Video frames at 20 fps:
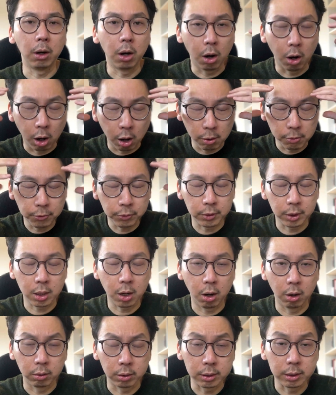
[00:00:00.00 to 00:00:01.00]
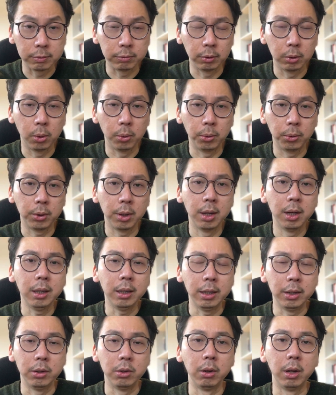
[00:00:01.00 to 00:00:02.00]
off the cognitive load
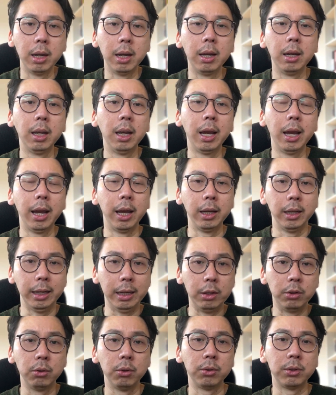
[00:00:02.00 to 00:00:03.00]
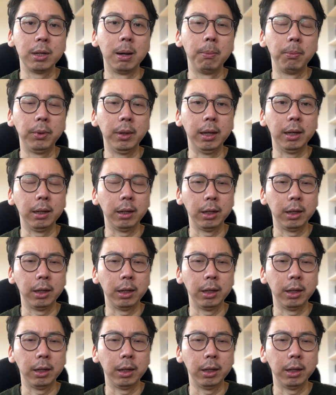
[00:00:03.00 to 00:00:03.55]
in your head and into something,